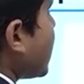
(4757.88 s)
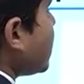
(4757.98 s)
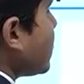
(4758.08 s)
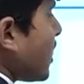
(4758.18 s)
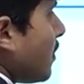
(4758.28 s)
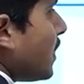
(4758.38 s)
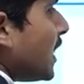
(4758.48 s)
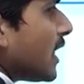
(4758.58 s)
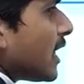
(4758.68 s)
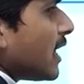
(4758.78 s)
this, thumb
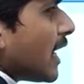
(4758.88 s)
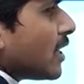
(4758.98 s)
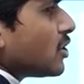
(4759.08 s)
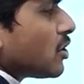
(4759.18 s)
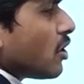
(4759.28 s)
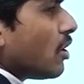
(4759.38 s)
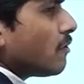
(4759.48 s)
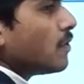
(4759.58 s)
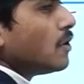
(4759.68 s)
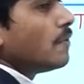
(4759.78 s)
indicate direction of
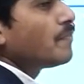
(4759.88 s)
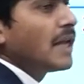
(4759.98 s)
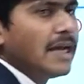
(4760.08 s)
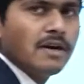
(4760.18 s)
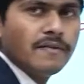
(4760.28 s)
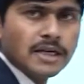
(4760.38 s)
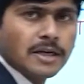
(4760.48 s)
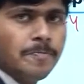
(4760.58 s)
area vector.